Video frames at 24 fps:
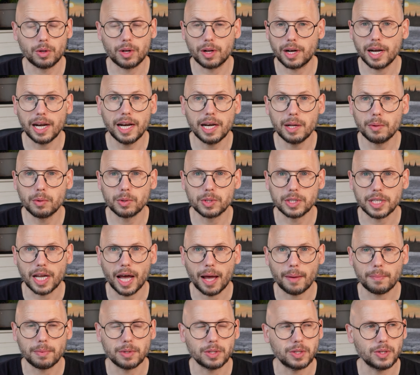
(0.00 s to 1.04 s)
clearly wasn't
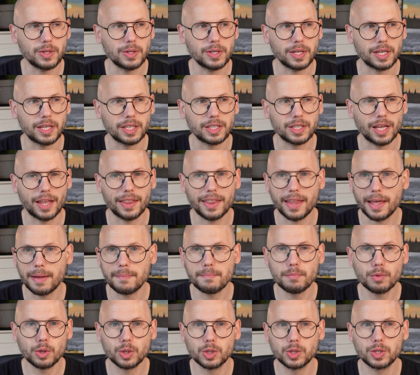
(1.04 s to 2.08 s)
happy doing it, and they
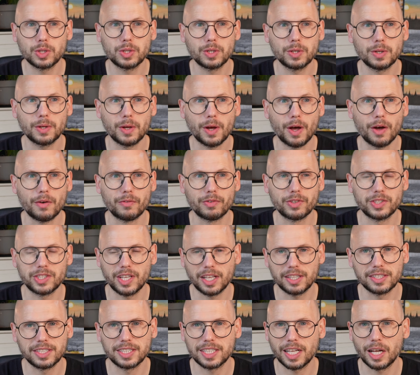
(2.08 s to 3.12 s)
must have
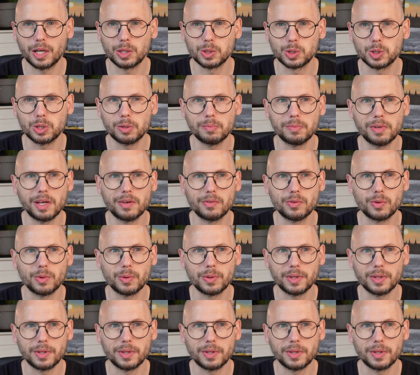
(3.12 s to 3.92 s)
sensed that on some level.